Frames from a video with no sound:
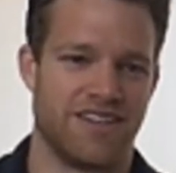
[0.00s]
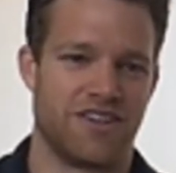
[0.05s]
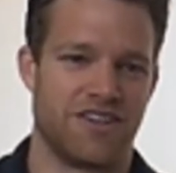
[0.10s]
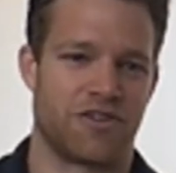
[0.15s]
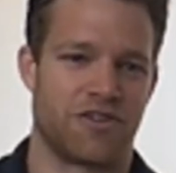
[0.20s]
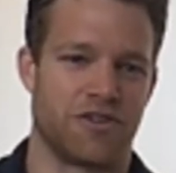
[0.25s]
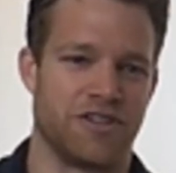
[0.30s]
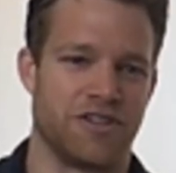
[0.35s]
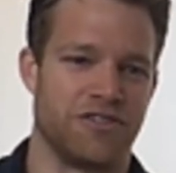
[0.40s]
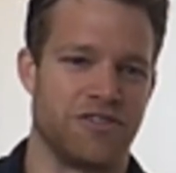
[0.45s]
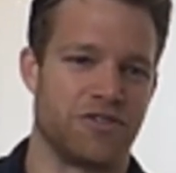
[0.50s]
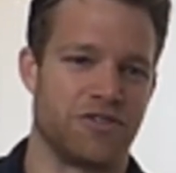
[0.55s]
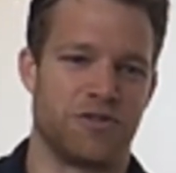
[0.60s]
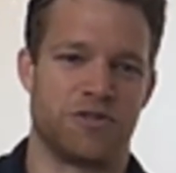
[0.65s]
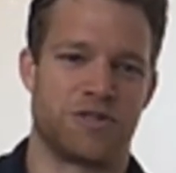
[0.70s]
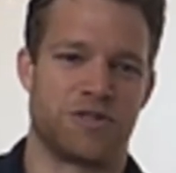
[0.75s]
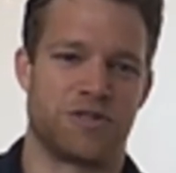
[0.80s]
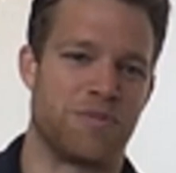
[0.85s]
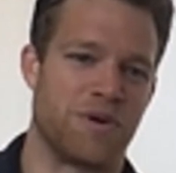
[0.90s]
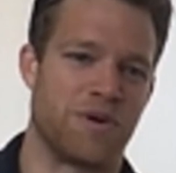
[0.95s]
or you
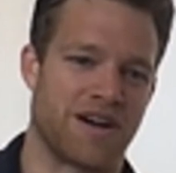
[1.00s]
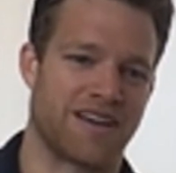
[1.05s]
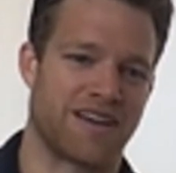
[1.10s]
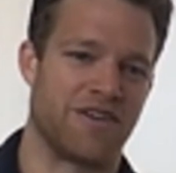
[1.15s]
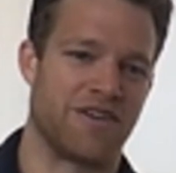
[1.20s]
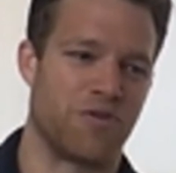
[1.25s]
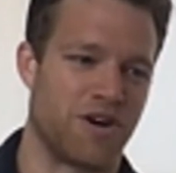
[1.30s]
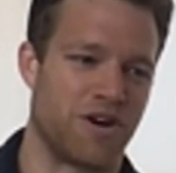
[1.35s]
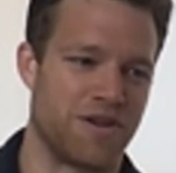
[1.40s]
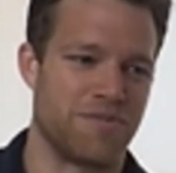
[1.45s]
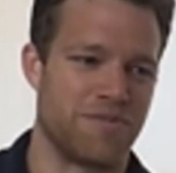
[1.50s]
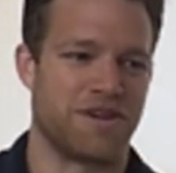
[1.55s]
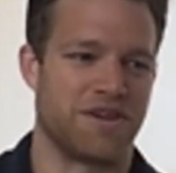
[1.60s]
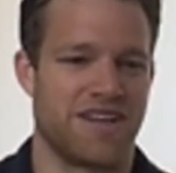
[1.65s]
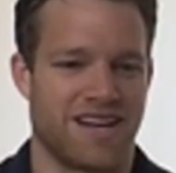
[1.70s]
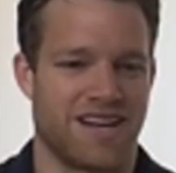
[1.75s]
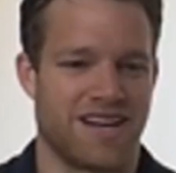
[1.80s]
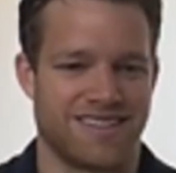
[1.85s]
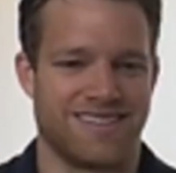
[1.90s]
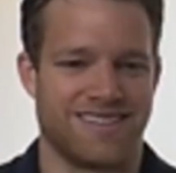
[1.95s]
introduce a bug in one but
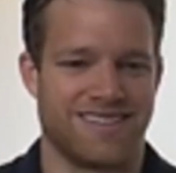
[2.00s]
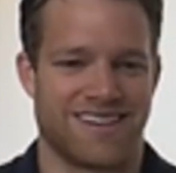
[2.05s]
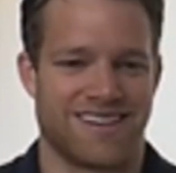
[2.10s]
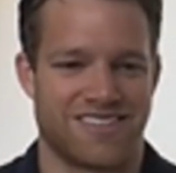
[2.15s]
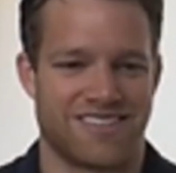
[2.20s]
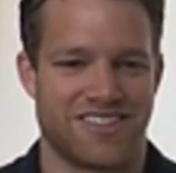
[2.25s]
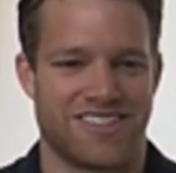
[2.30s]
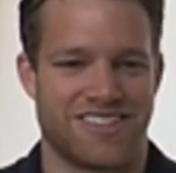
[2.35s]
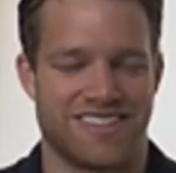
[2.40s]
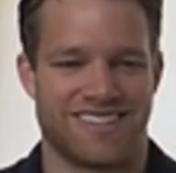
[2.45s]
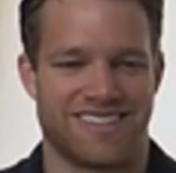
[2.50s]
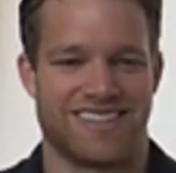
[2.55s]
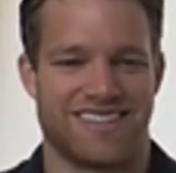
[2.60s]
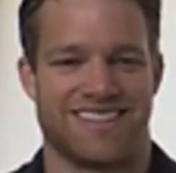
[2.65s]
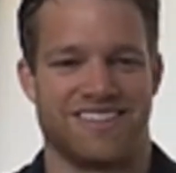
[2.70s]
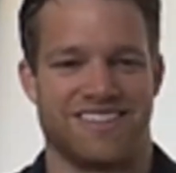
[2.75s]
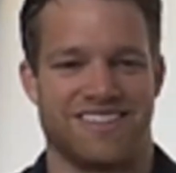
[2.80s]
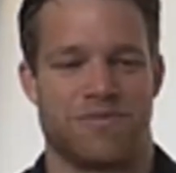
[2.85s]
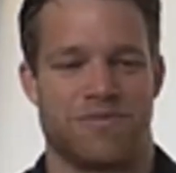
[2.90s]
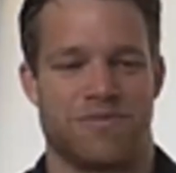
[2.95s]
not in the other, and
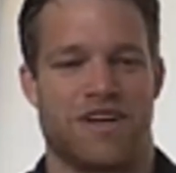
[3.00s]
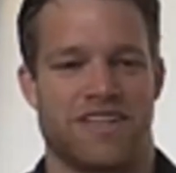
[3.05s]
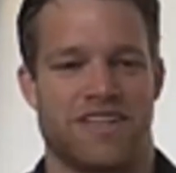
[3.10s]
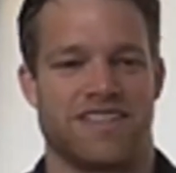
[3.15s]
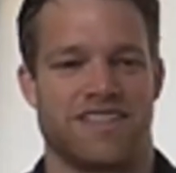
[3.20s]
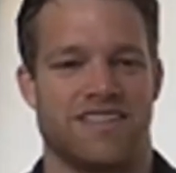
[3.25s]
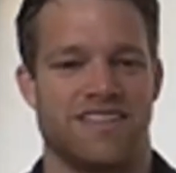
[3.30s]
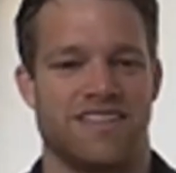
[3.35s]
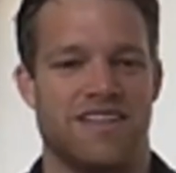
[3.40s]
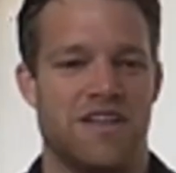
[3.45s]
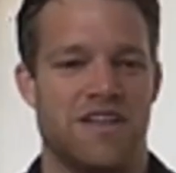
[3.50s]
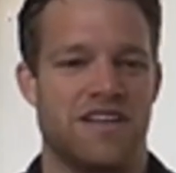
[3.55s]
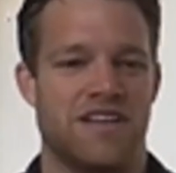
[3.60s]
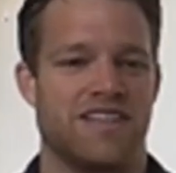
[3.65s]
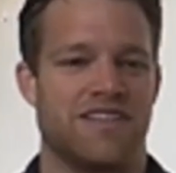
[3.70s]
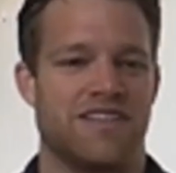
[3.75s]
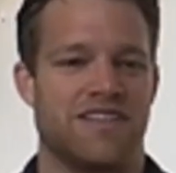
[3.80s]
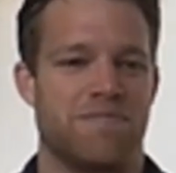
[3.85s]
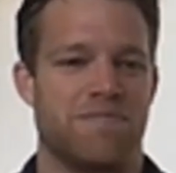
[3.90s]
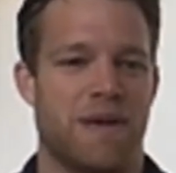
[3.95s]
then your model
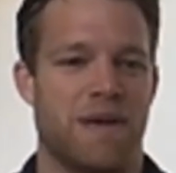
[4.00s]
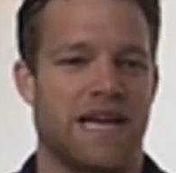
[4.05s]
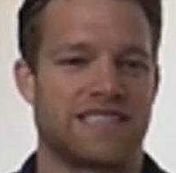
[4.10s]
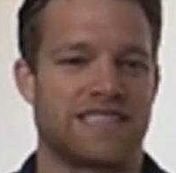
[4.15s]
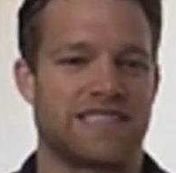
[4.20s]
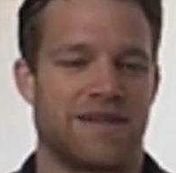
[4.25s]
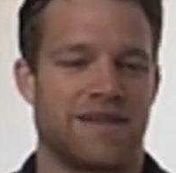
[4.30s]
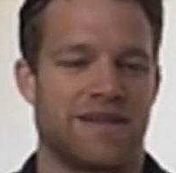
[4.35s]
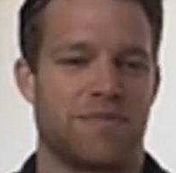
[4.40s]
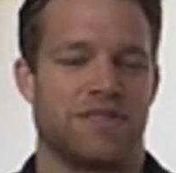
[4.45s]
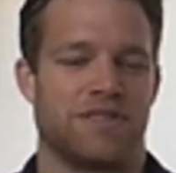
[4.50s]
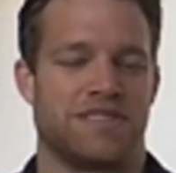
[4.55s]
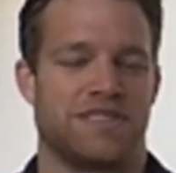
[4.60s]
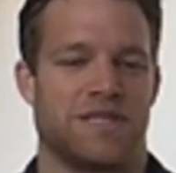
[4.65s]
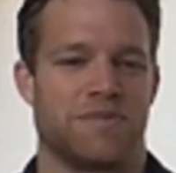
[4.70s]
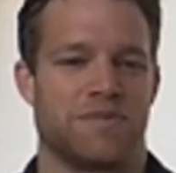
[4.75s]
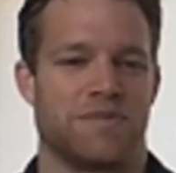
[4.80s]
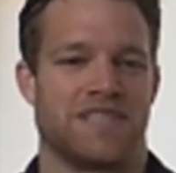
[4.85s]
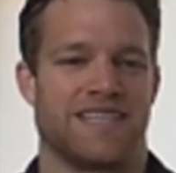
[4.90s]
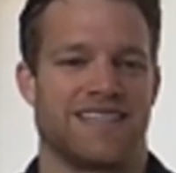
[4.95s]
picks up on
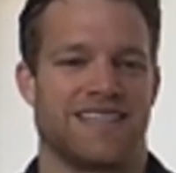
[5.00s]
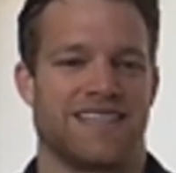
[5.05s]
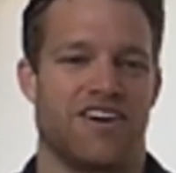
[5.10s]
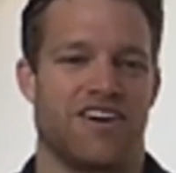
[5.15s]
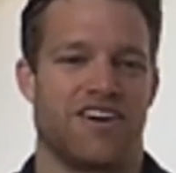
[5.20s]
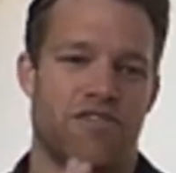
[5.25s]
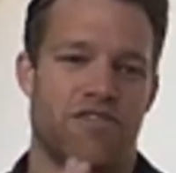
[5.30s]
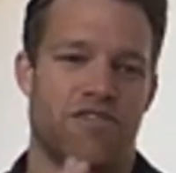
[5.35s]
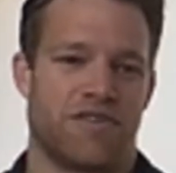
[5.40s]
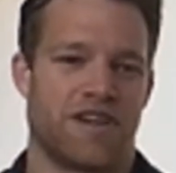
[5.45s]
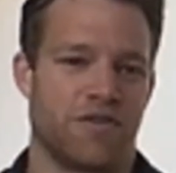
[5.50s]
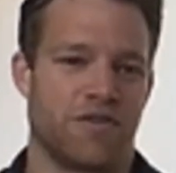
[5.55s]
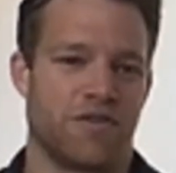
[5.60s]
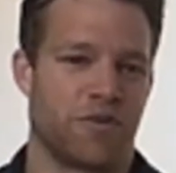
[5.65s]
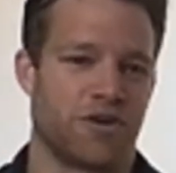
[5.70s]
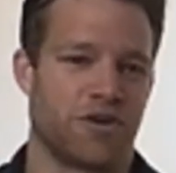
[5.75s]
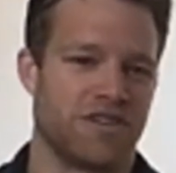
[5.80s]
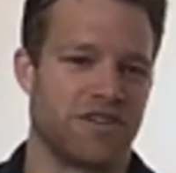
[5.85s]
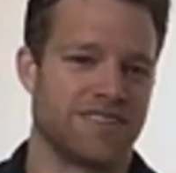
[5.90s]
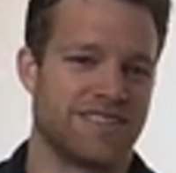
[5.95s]
something in the offline
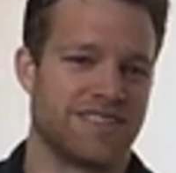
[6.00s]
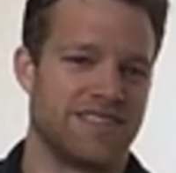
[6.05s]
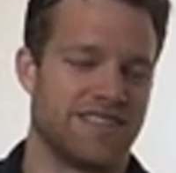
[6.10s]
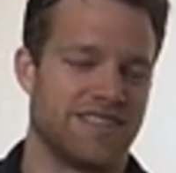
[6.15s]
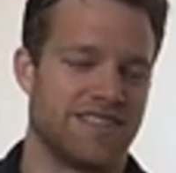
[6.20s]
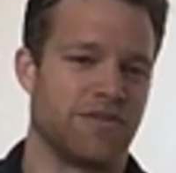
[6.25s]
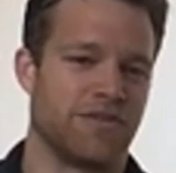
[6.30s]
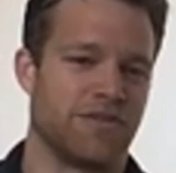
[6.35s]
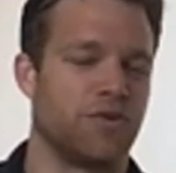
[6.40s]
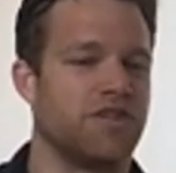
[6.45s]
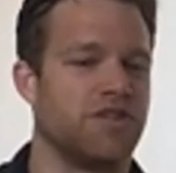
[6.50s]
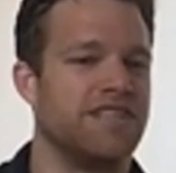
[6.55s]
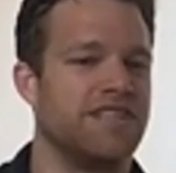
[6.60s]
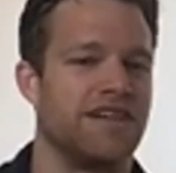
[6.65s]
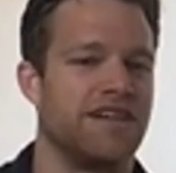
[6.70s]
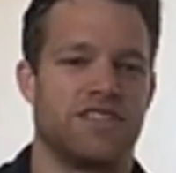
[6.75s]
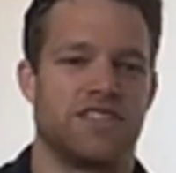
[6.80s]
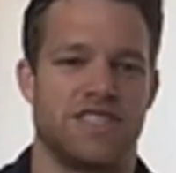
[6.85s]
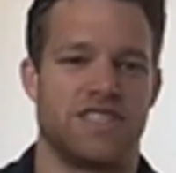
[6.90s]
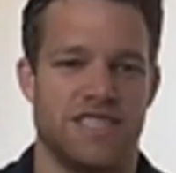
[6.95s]
world that it will
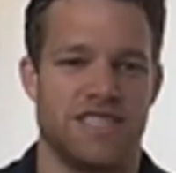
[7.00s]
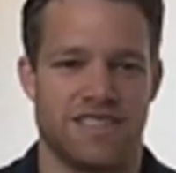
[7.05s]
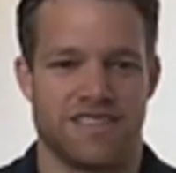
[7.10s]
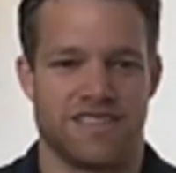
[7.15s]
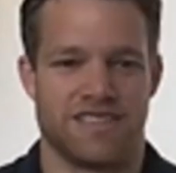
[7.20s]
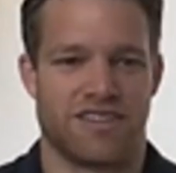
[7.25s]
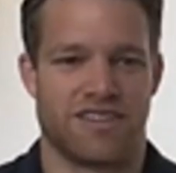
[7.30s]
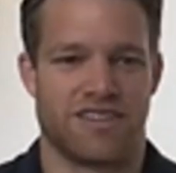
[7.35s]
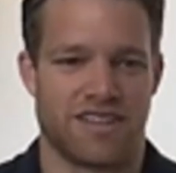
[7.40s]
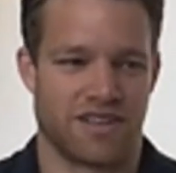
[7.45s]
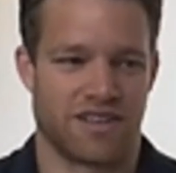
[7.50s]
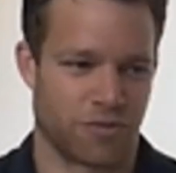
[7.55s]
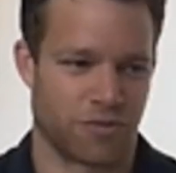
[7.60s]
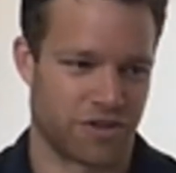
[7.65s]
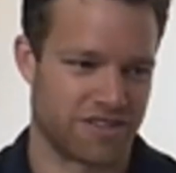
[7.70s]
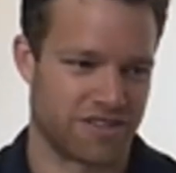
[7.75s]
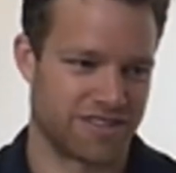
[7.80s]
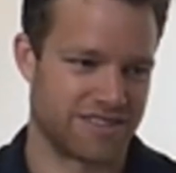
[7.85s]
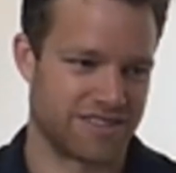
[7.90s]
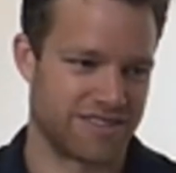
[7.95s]
never see in the online
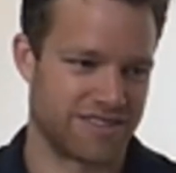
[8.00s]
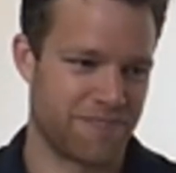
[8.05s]
world.